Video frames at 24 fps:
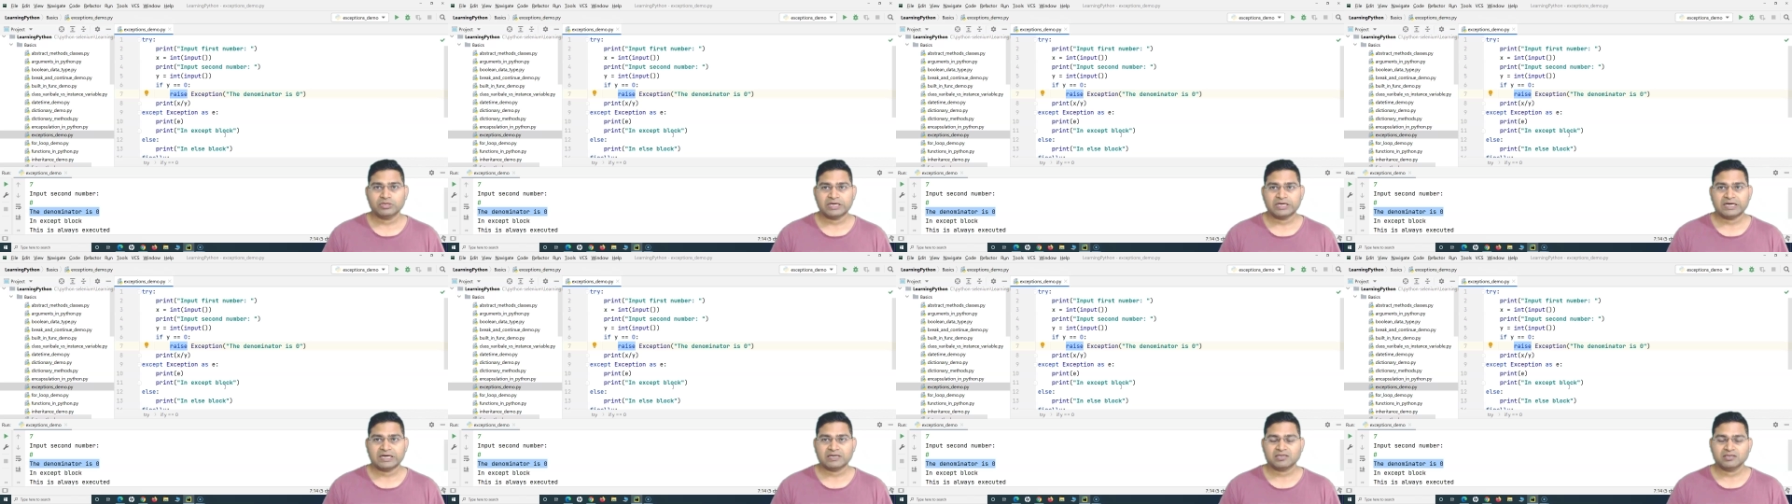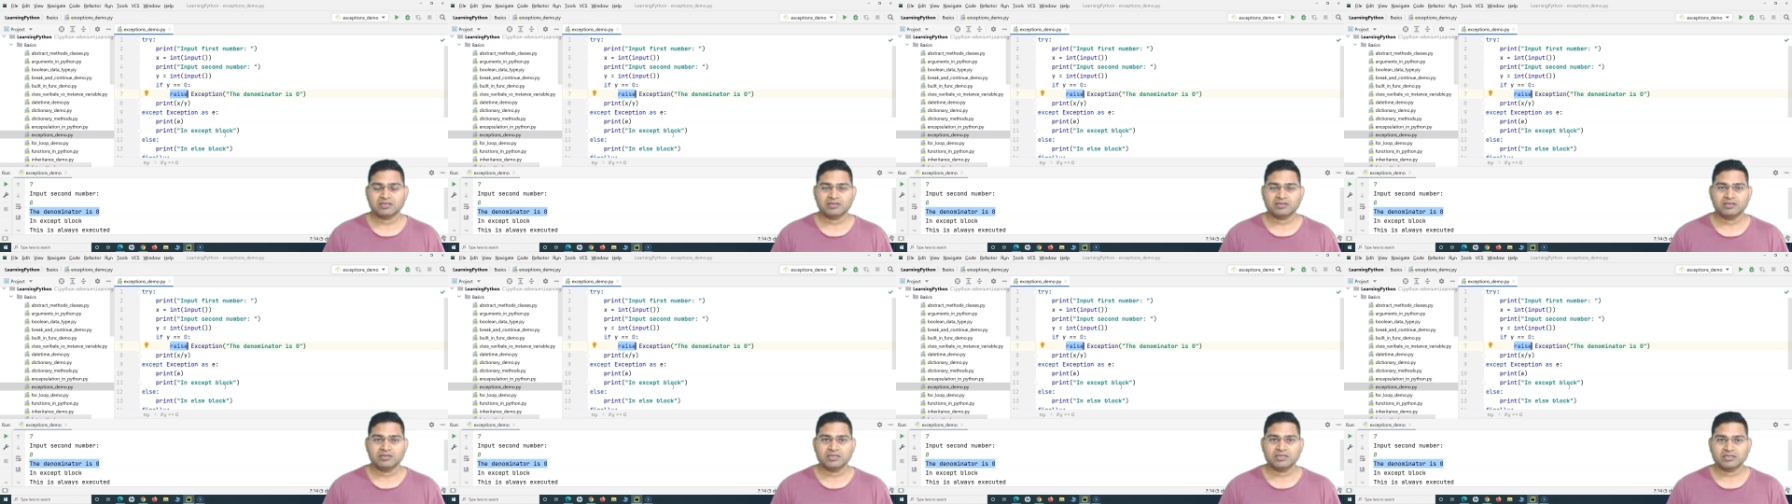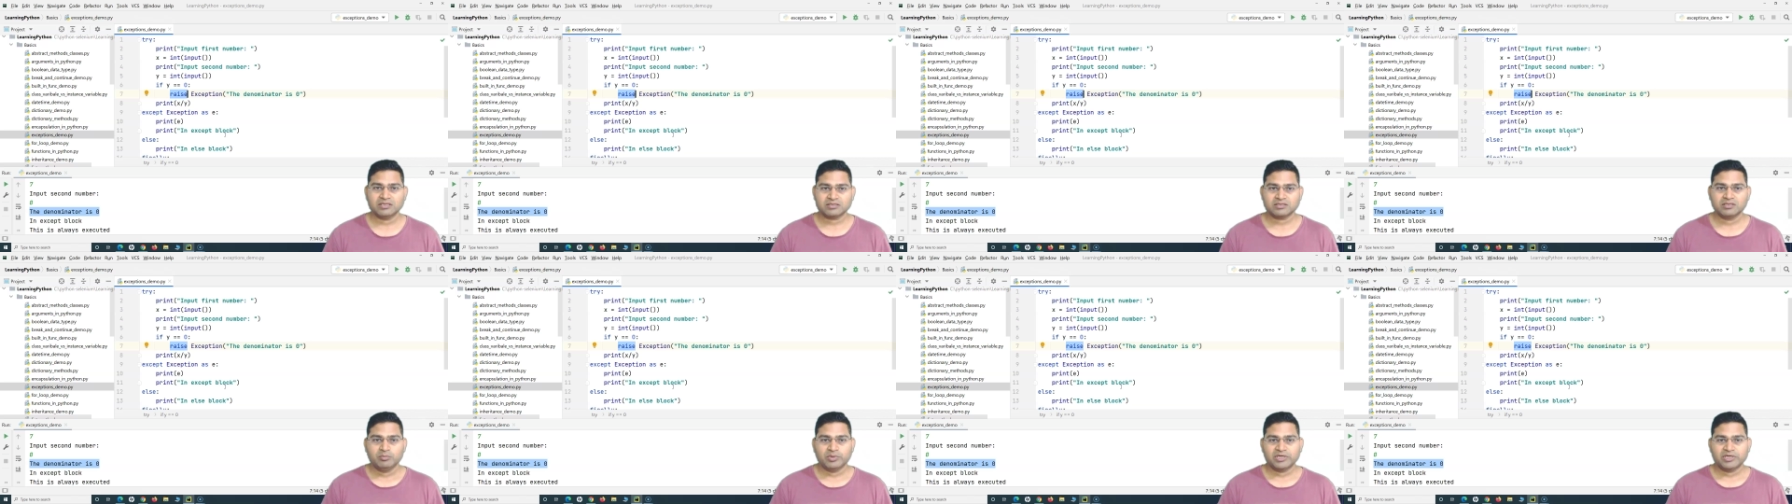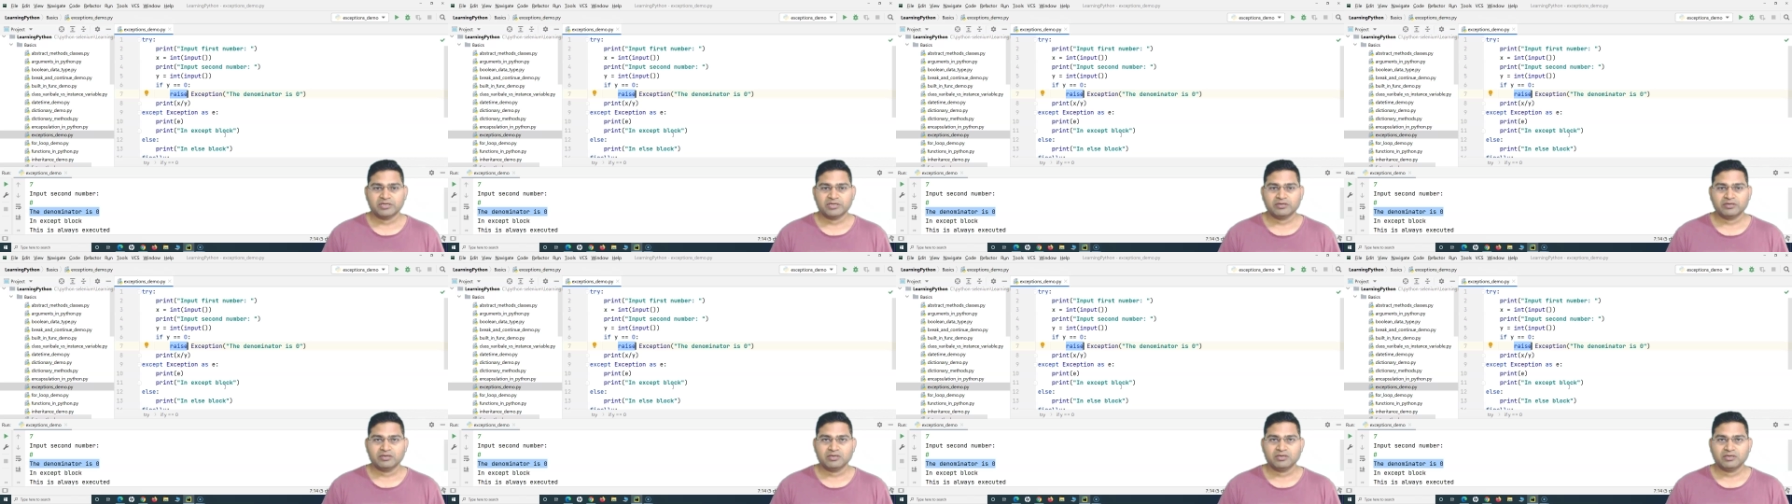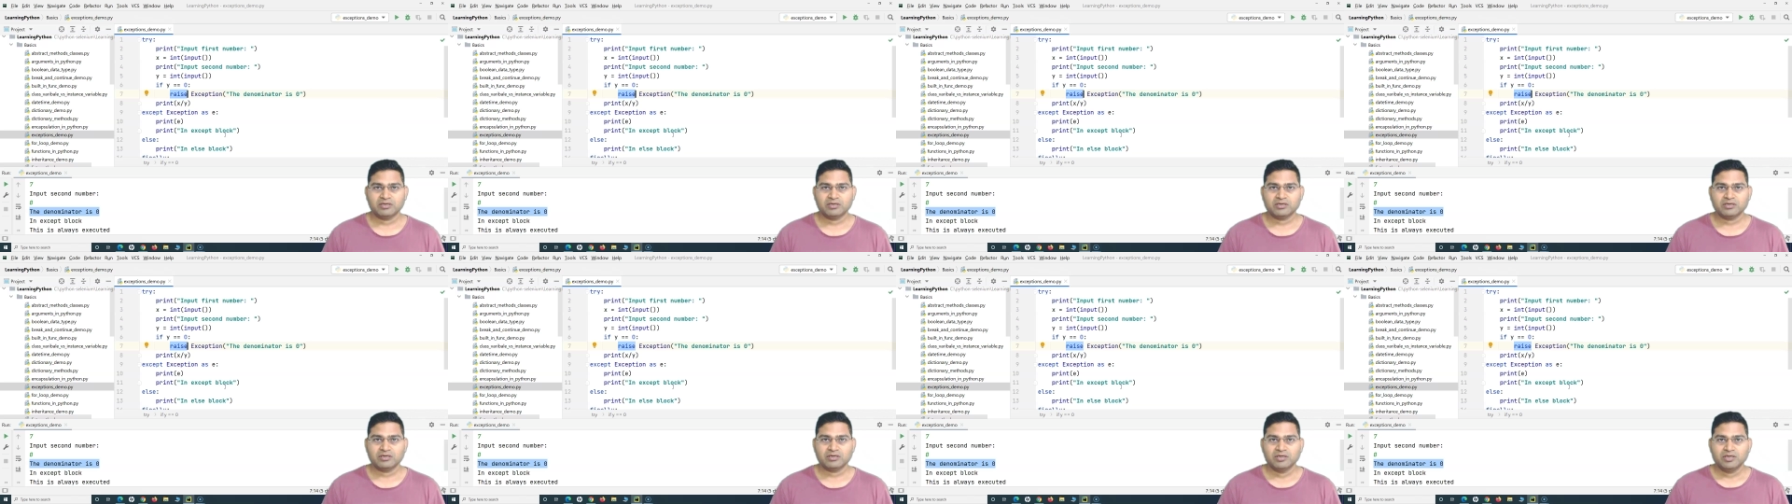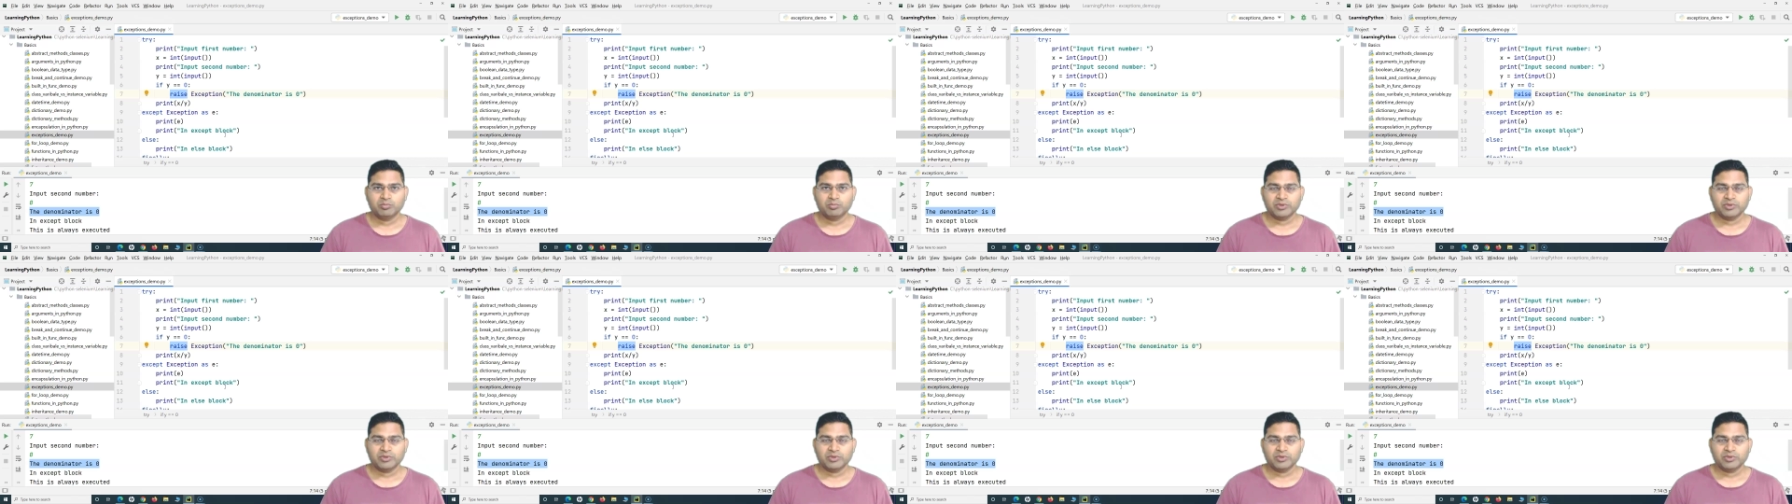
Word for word: that this particular